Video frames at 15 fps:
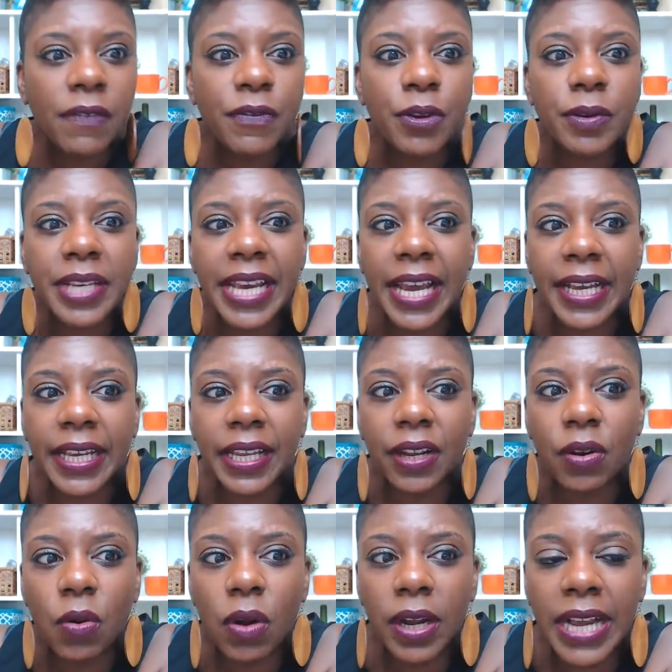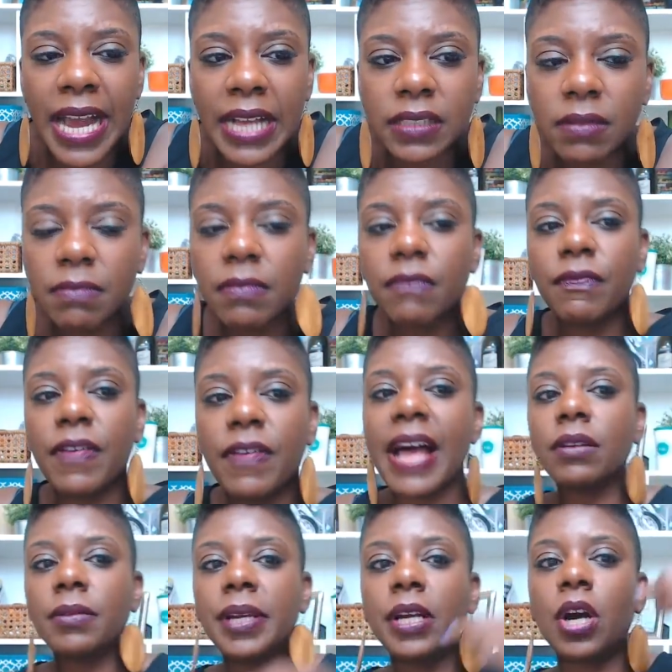you can't get an orgasm?
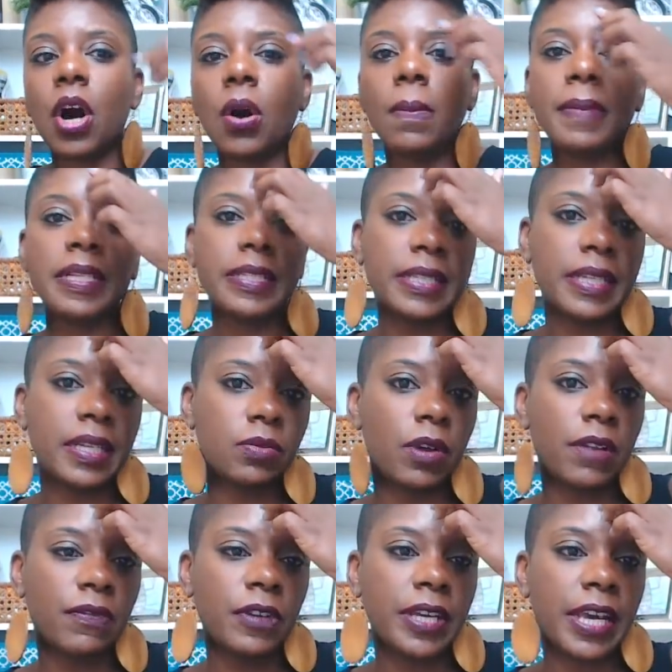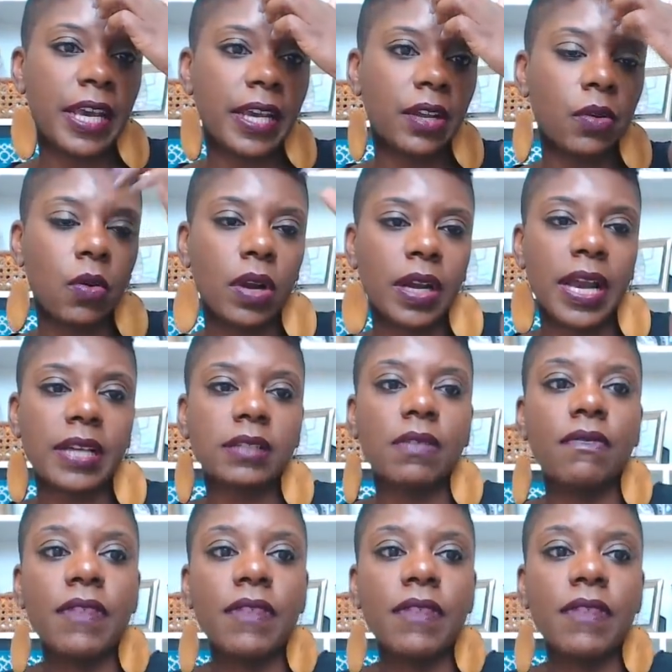Valerie Goldman says, what if you can't get an orgasm?